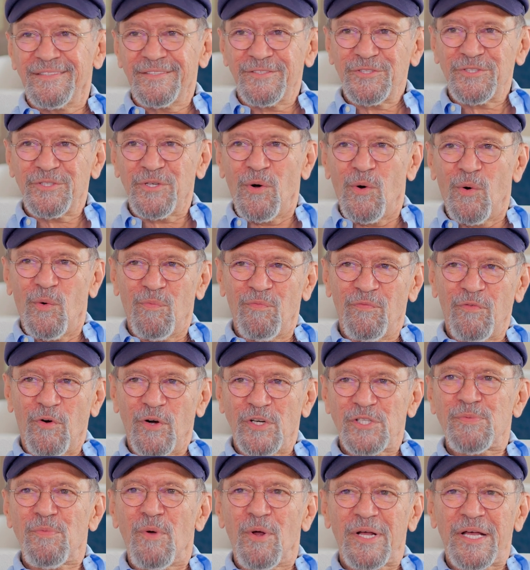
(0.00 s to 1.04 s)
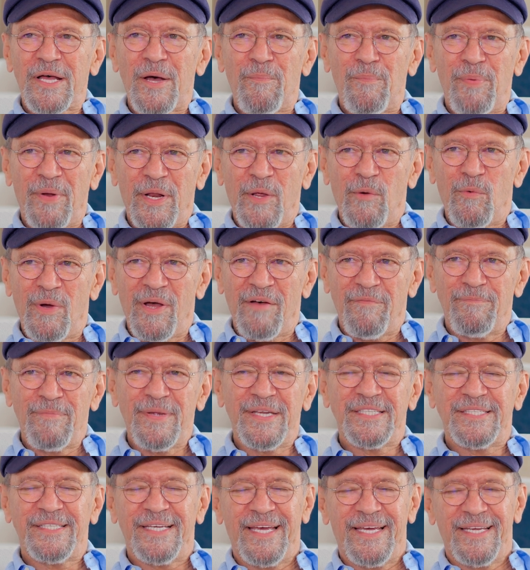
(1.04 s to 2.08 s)
So for a small company, we have
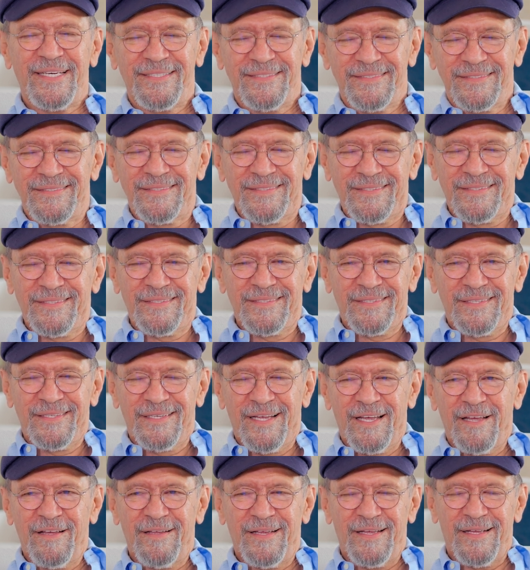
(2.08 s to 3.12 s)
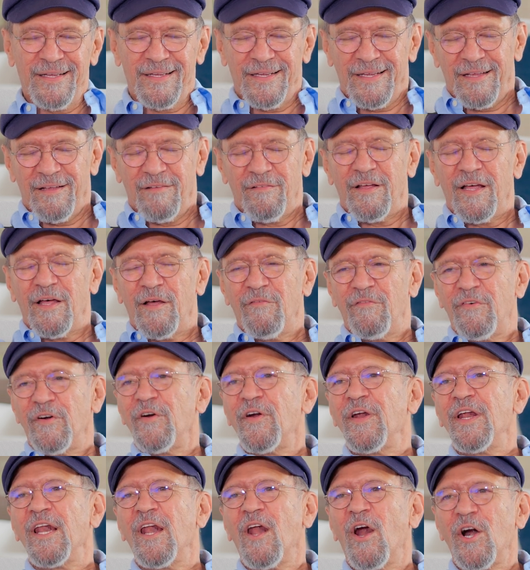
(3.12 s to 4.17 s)
maintained a
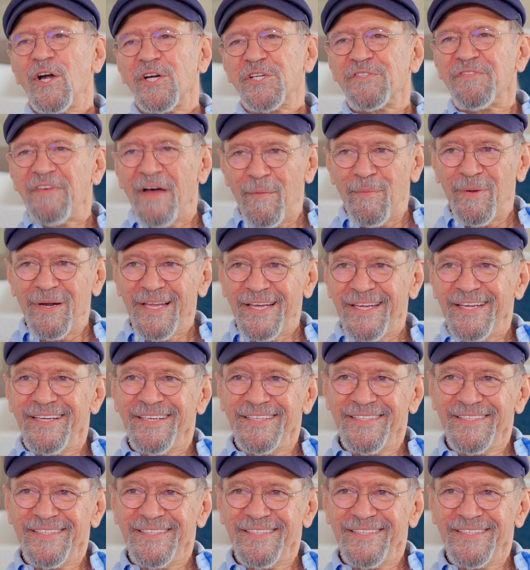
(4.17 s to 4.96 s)
very large family.